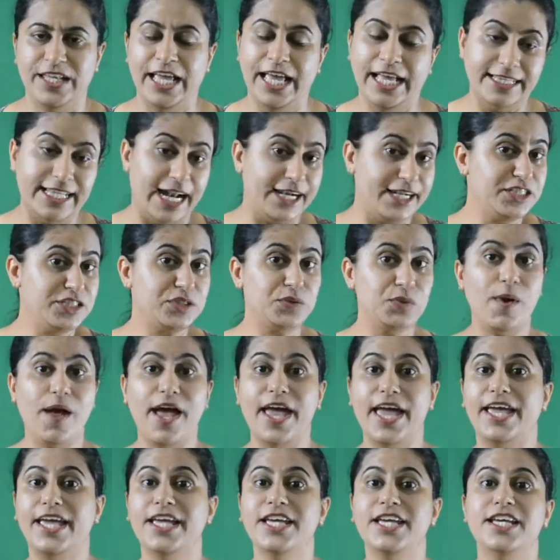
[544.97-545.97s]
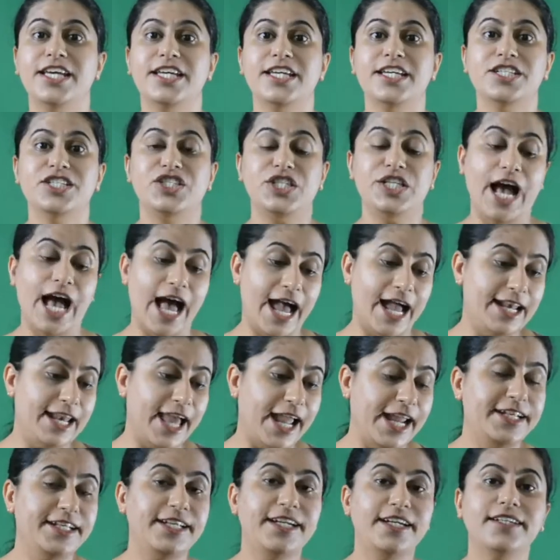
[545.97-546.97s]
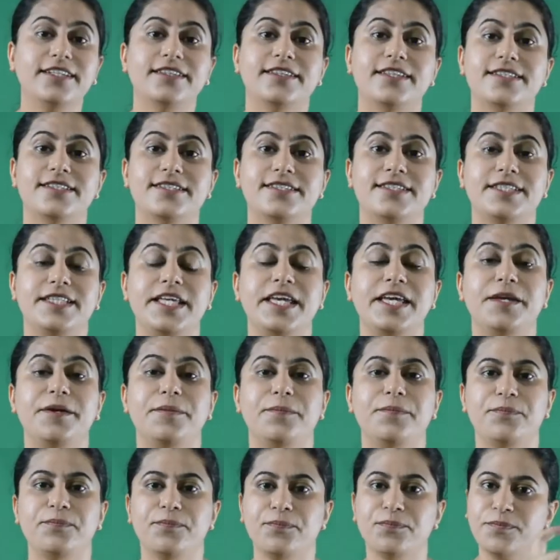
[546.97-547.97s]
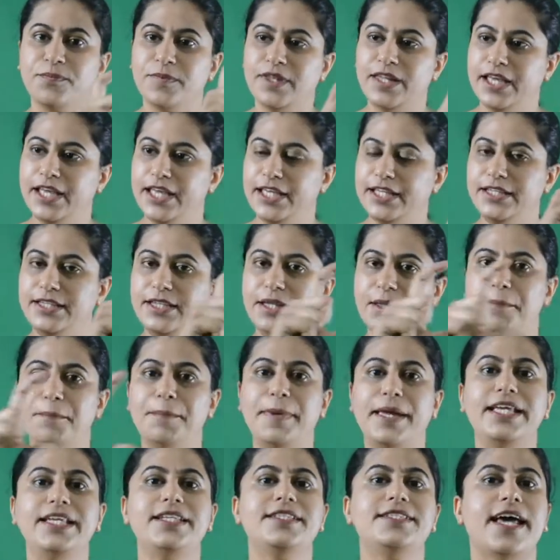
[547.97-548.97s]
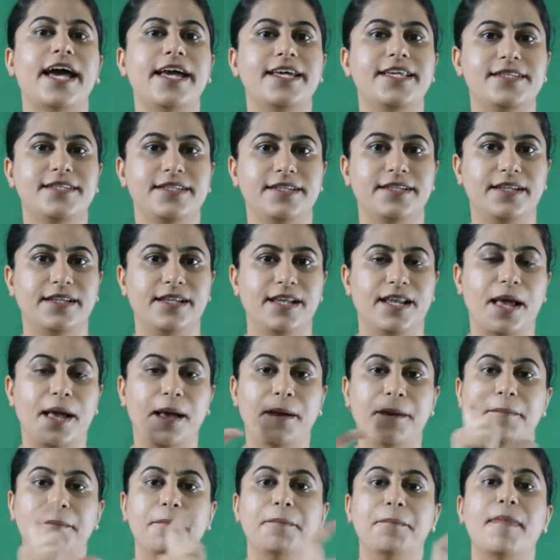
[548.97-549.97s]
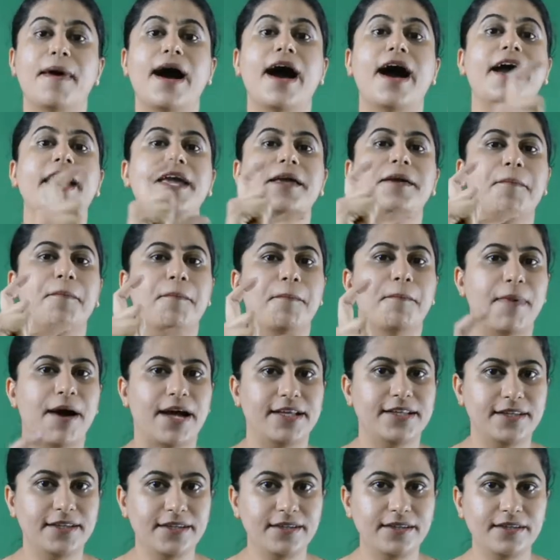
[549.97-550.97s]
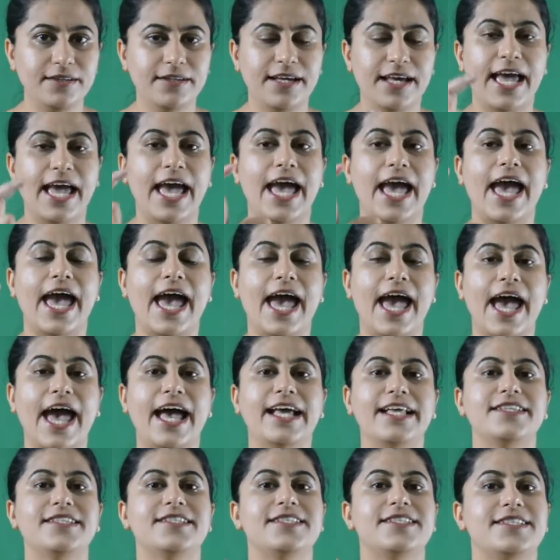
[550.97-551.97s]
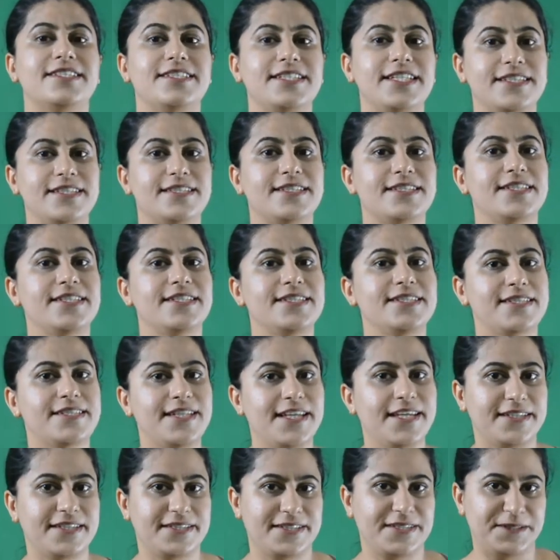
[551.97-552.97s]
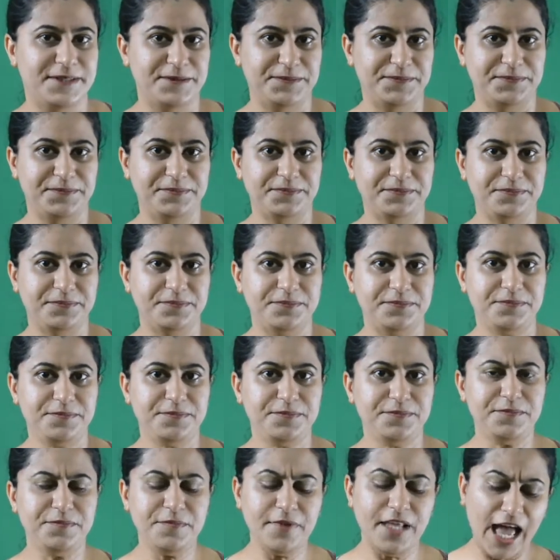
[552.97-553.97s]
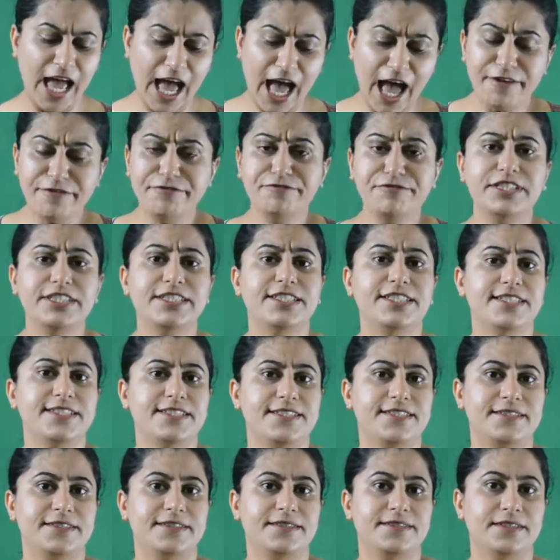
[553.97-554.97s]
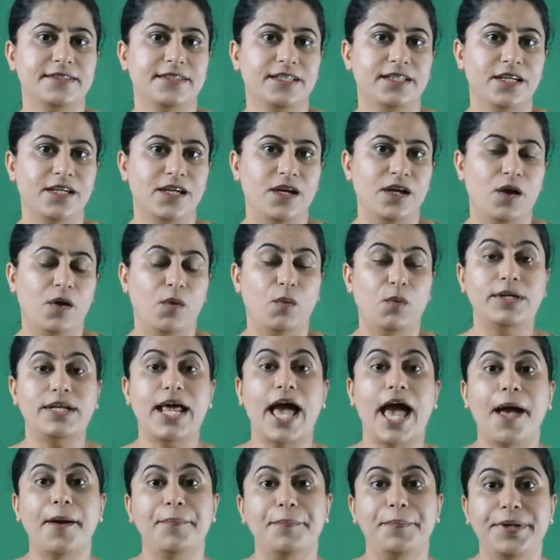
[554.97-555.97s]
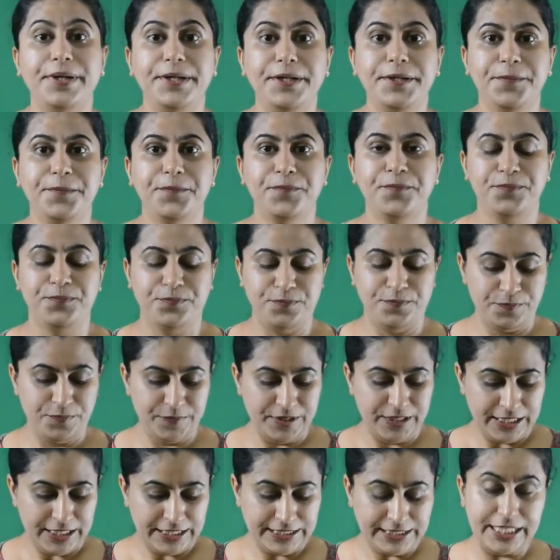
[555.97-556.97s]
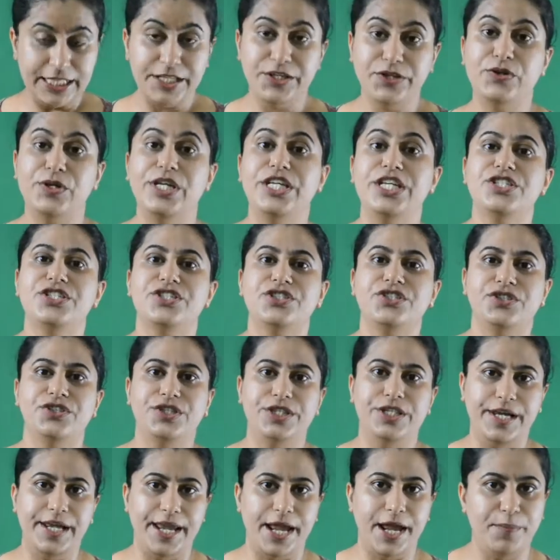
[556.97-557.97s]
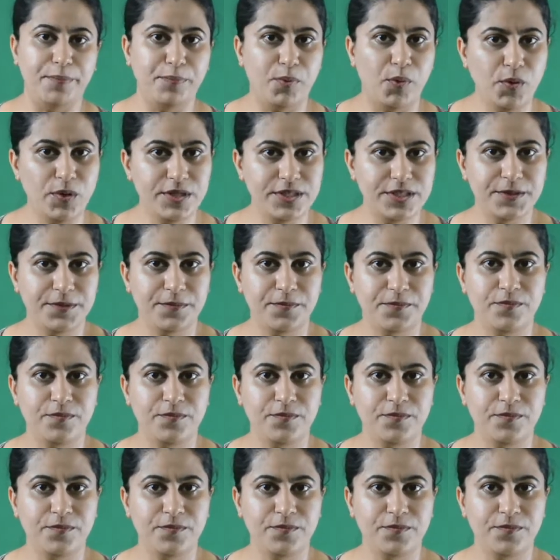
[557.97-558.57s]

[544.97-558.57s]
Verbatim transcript: That is why she highlighted this theme in the main title, My Mother at 66. After this, what happened? They reached the airport.